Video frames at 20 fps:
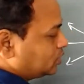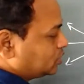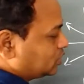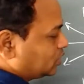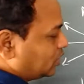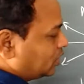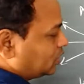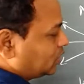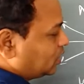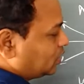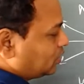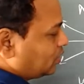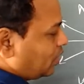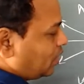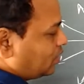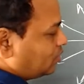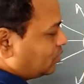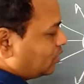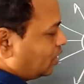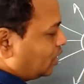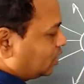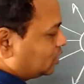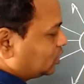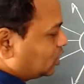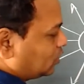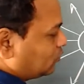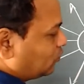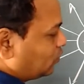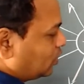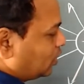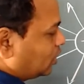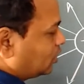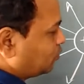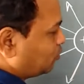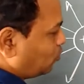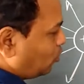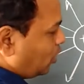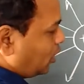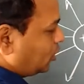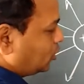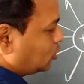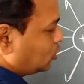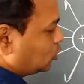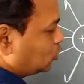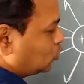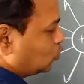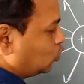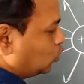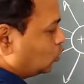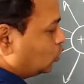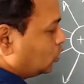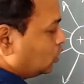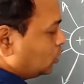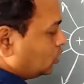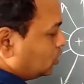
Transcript: is greater than the electric field at point 2.